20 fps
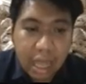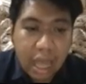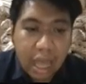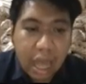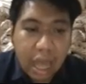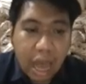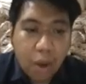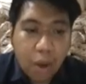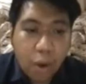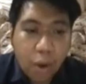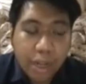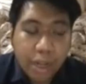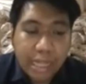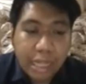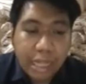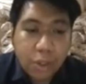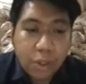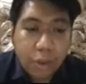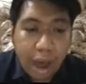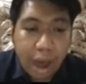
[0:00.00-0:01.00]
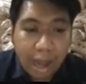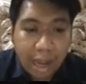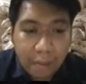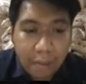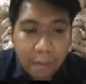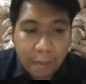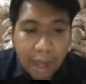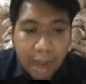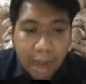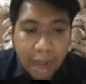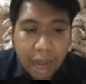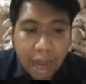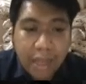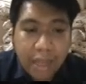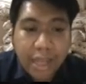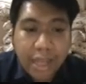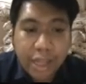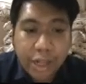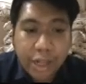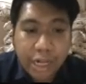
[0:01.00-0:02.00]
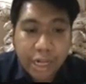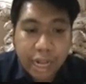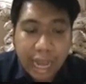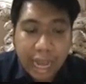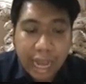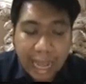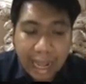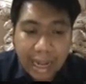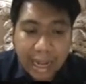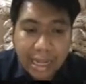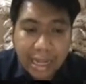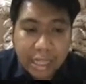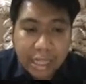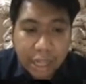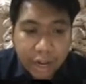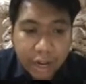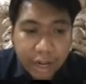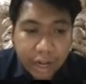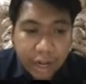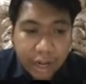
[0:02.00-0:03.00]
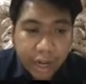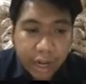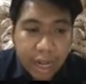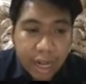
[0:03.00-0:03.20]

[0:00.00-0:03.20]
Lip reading: According to Annabel, another ALS learner,